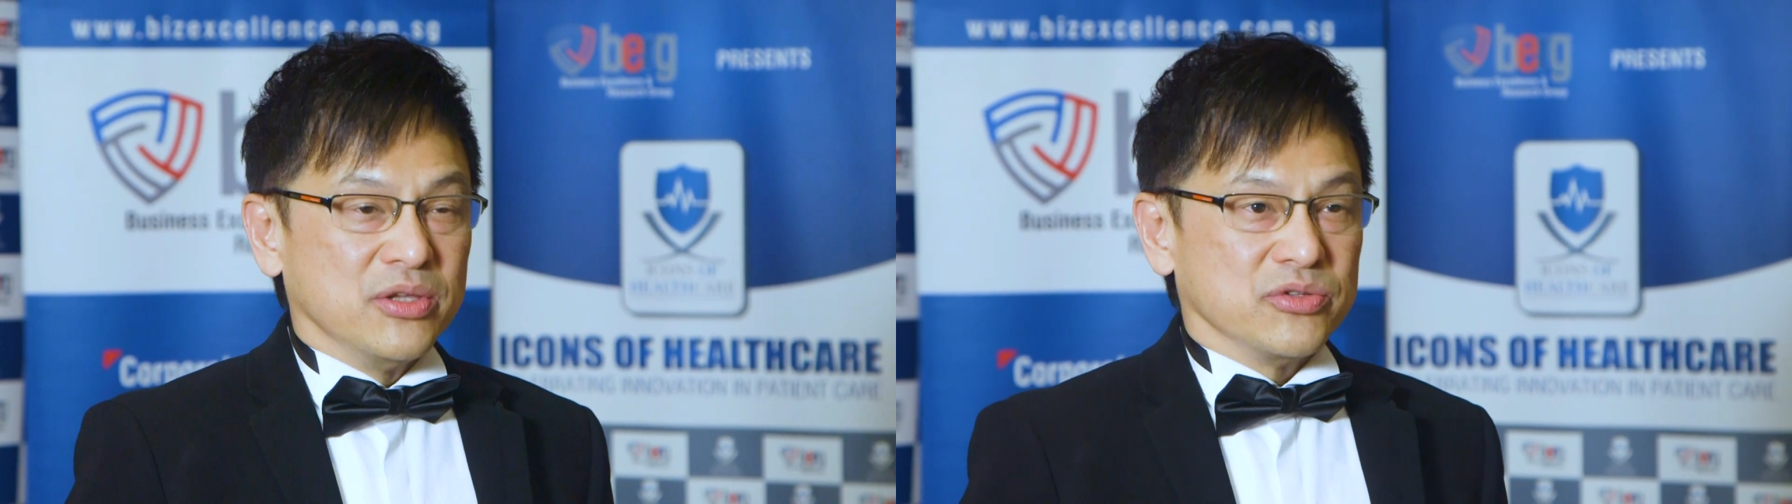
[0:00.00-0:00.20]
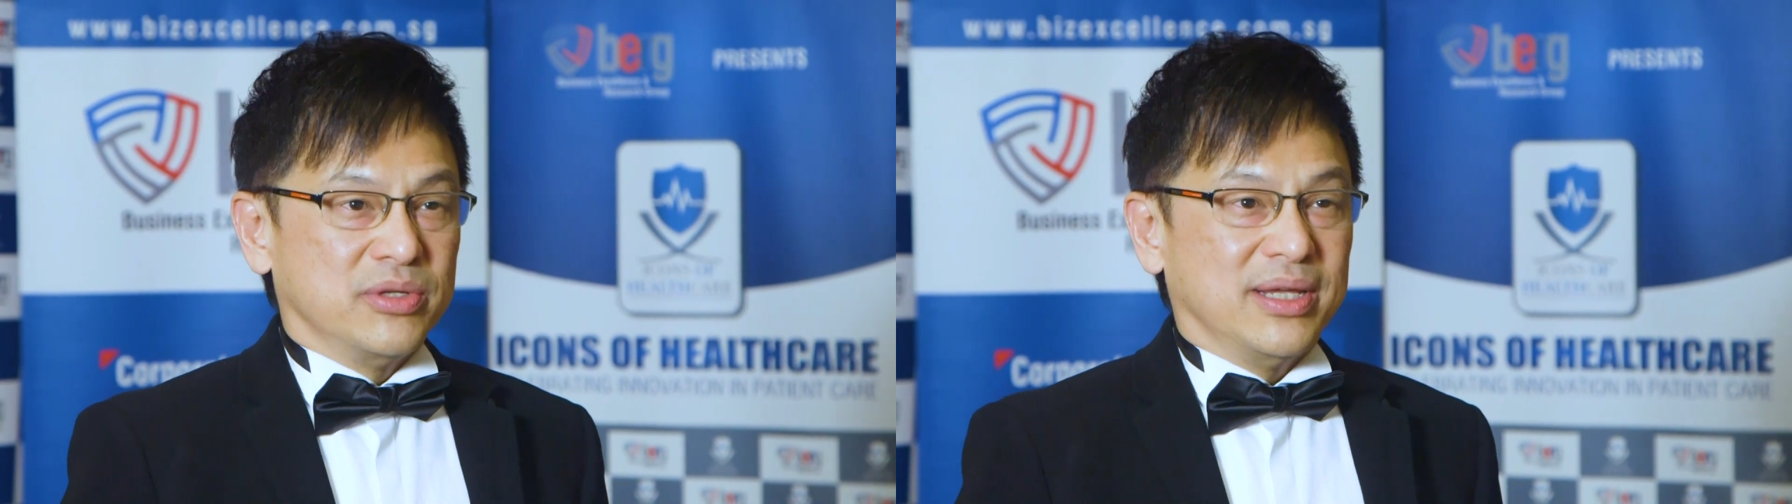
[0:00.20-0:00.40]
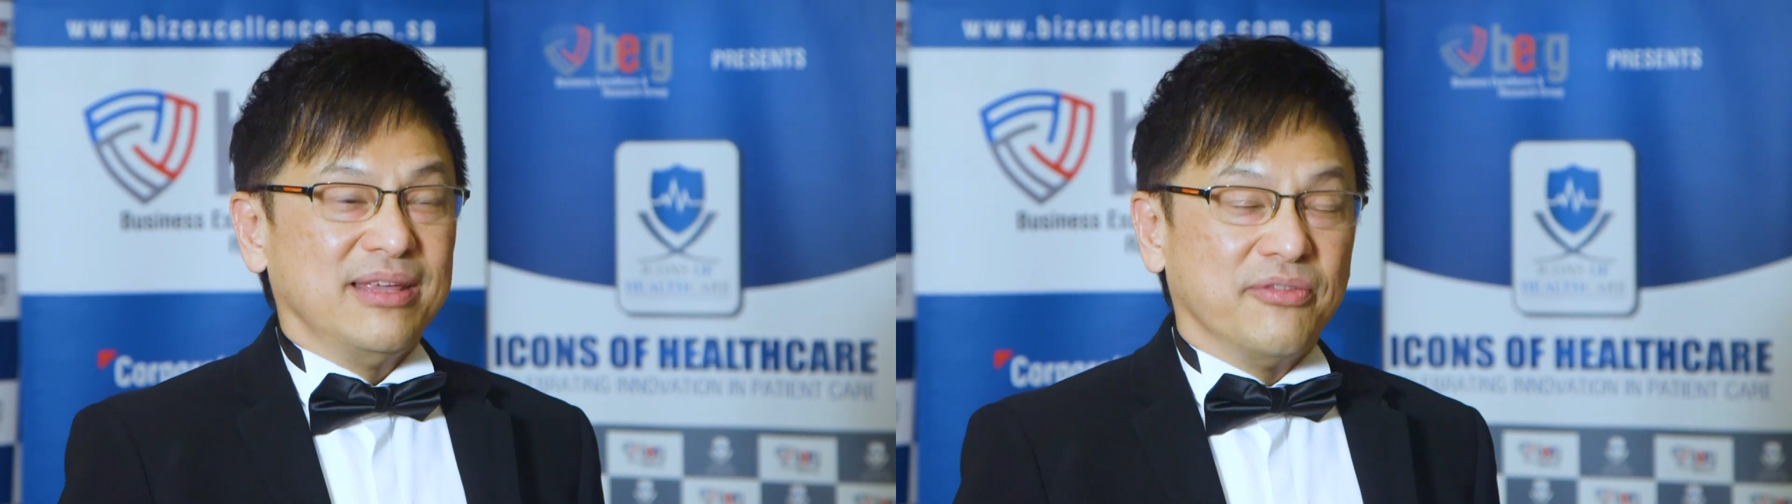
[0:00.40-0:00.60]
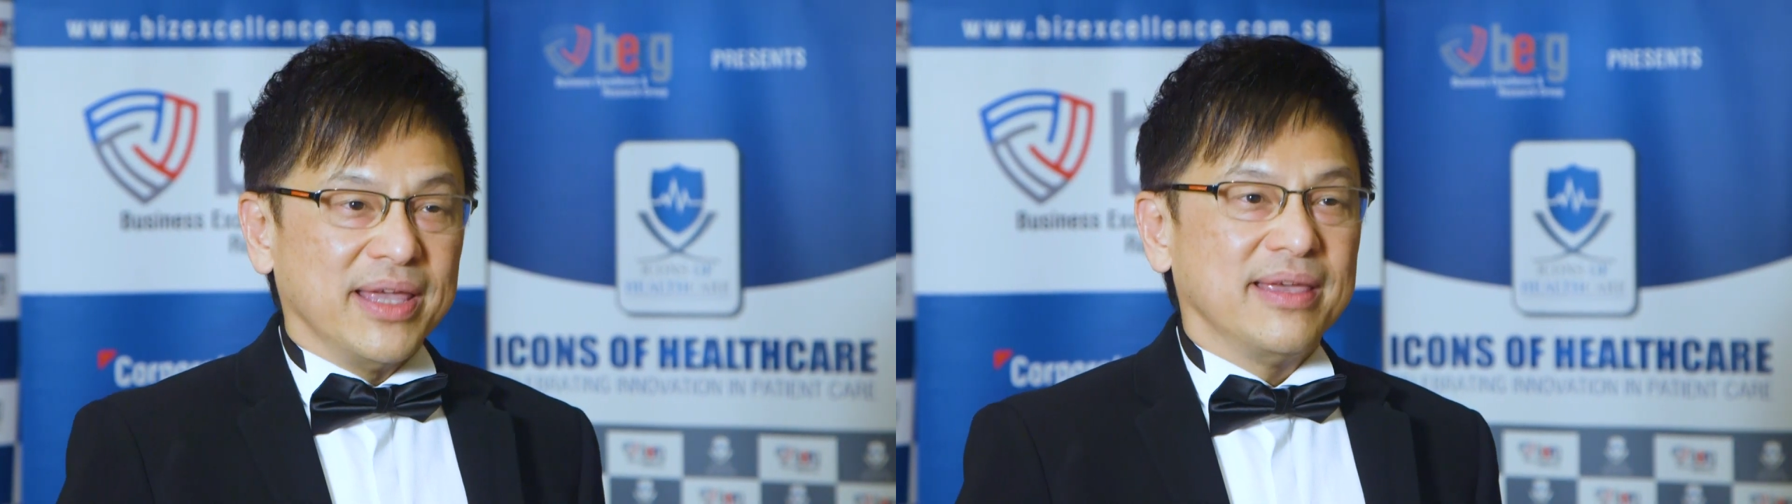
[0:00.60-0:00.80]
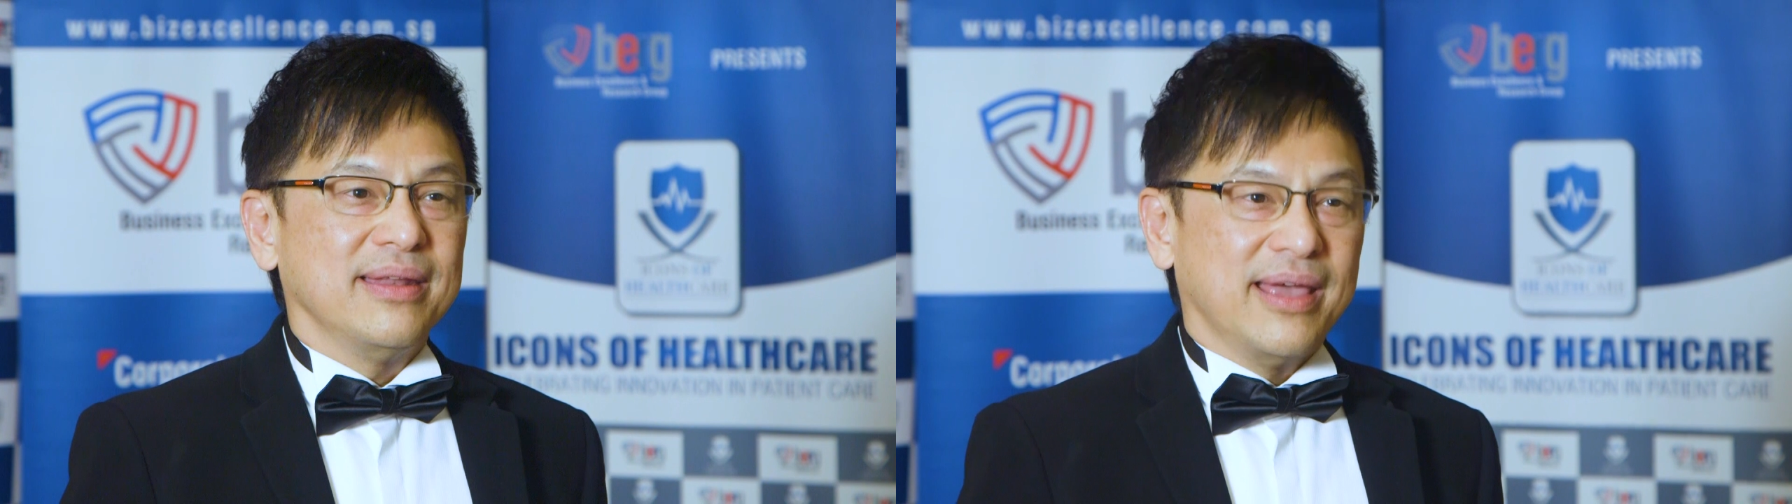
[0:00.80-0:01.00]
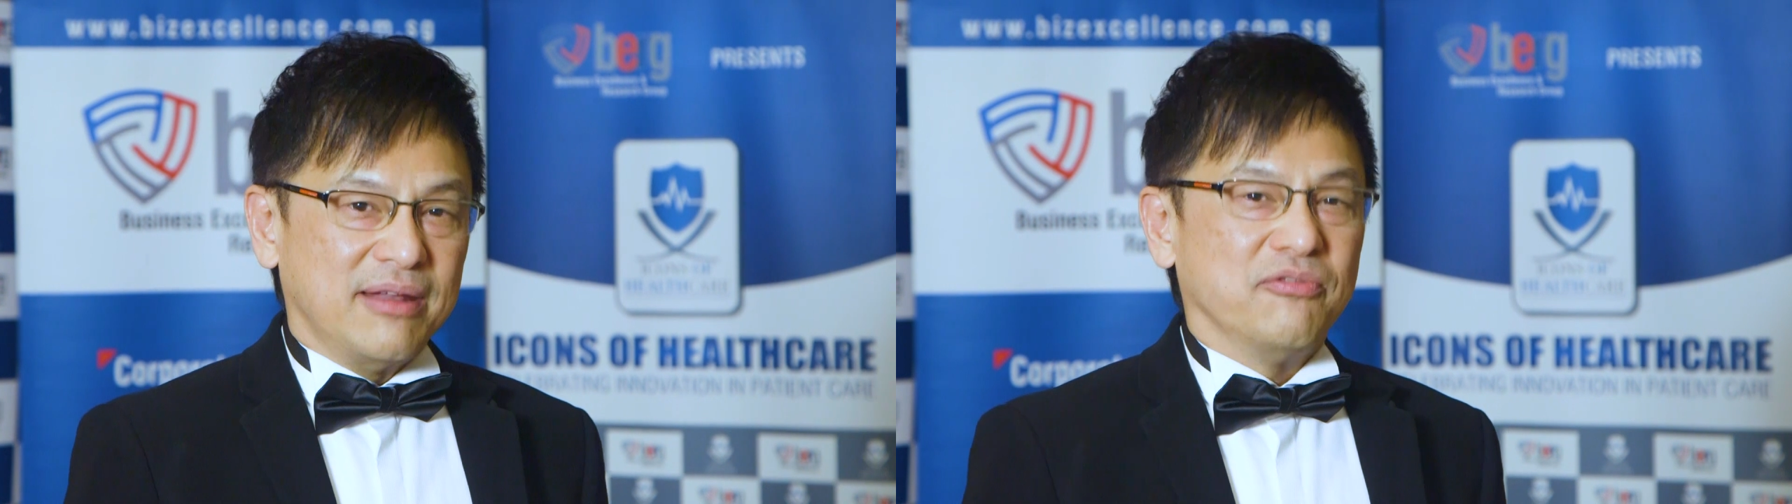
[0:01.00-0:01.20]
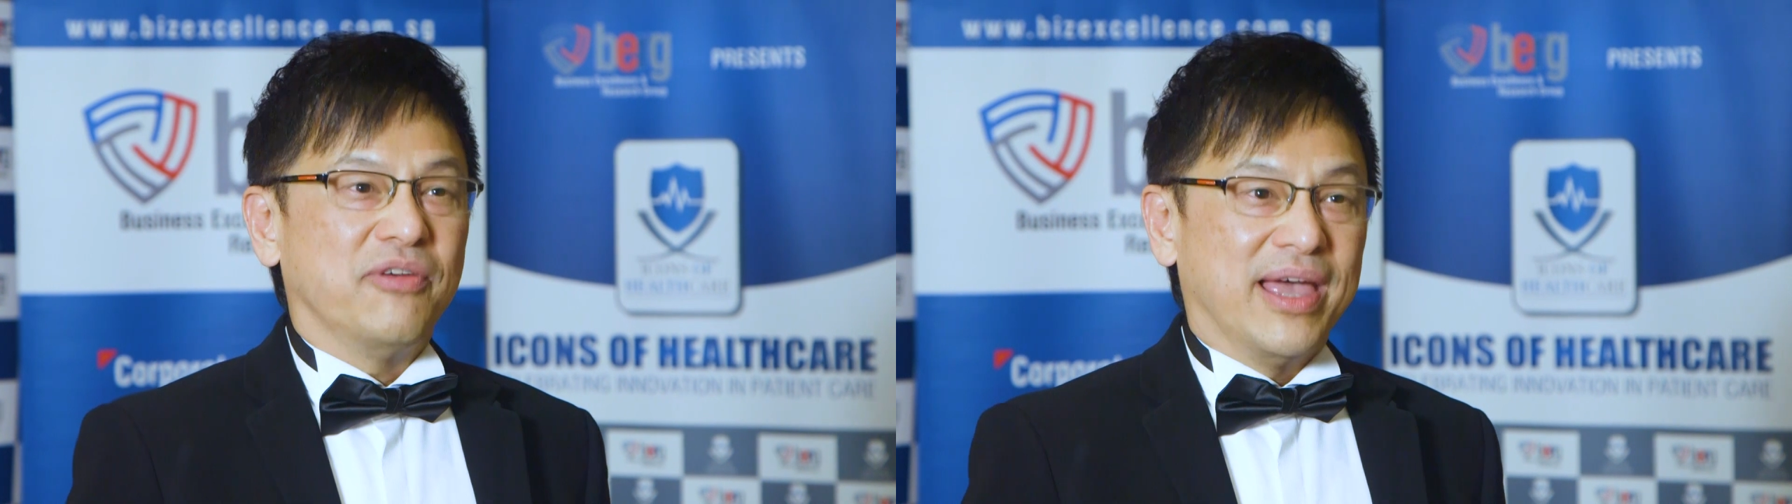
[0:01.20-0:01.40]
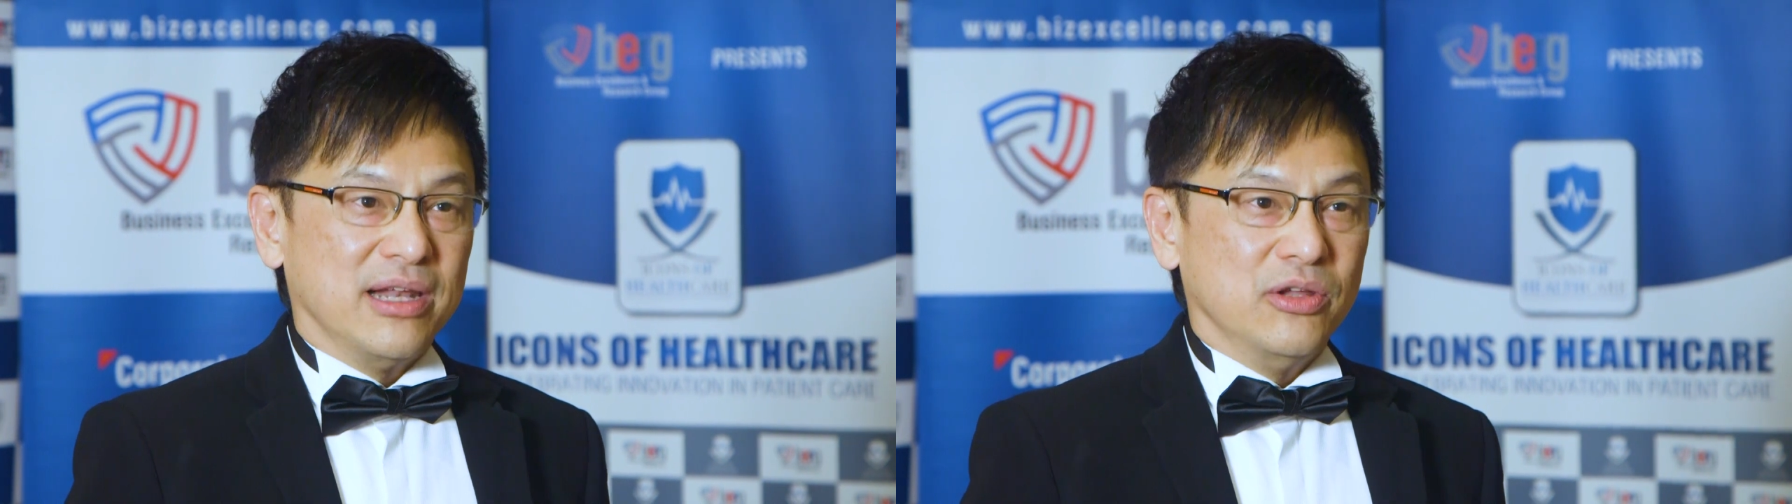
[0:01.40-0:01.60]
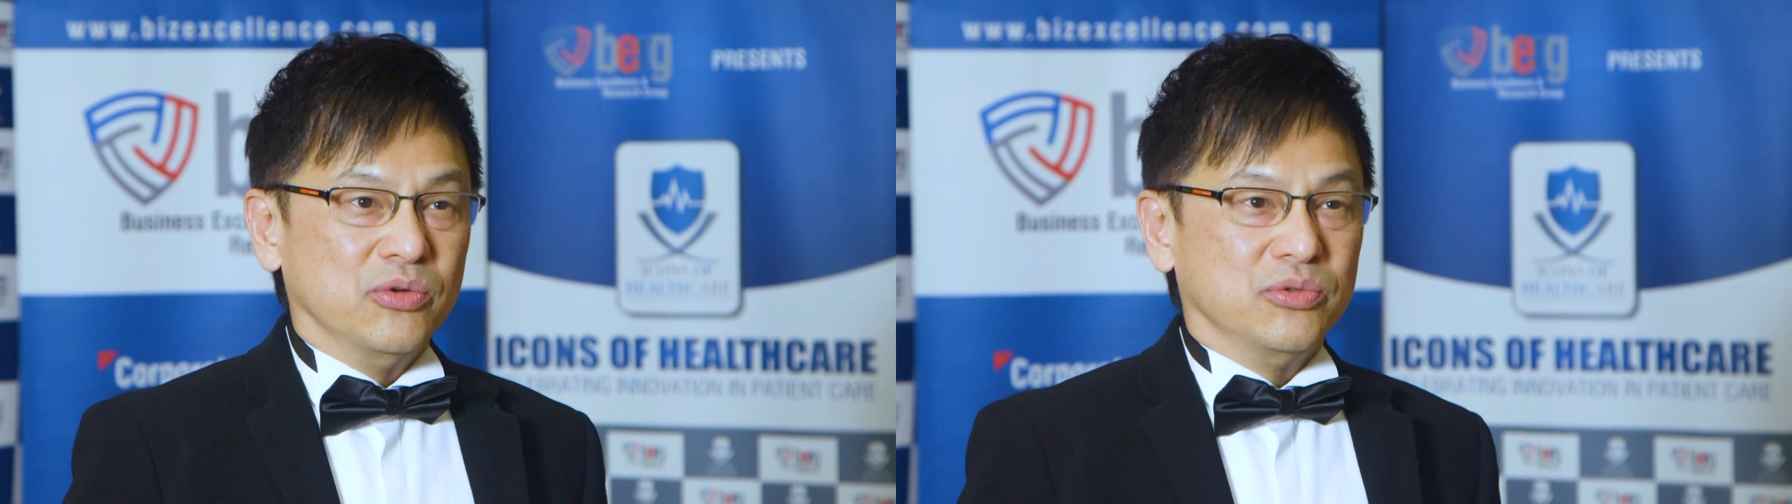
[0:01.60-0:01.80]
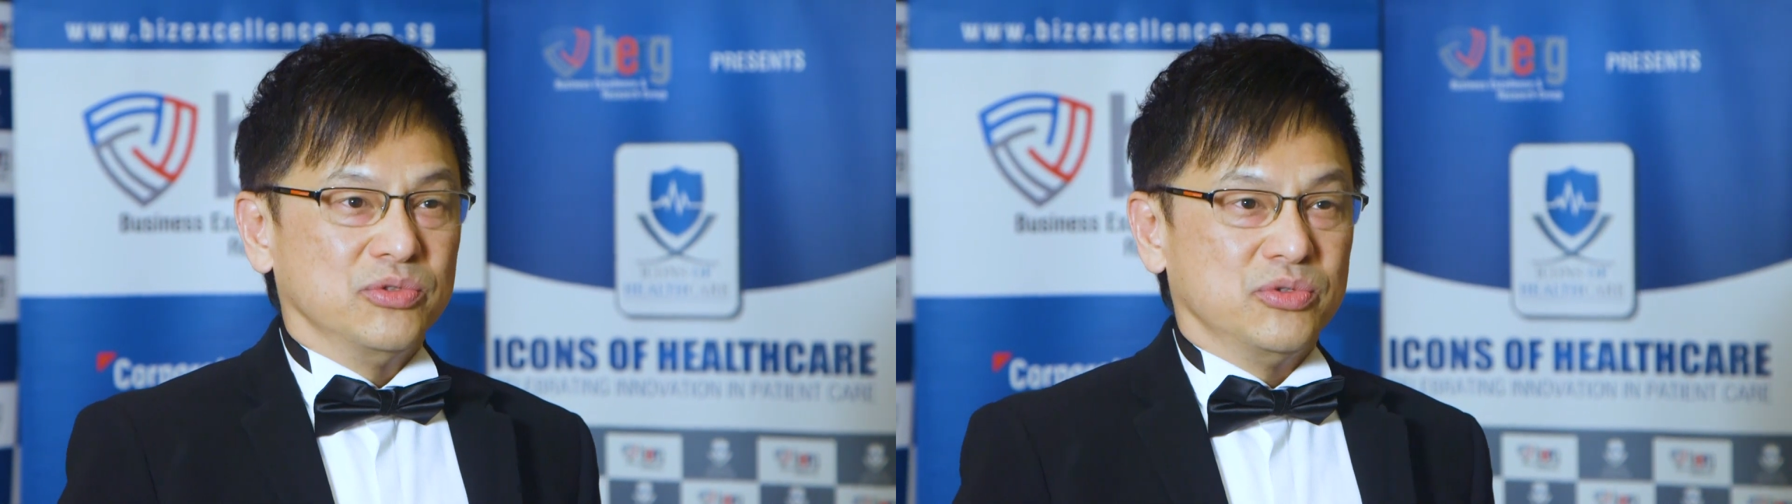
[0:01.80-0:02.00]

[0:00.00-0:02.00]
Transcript: so that if I can add value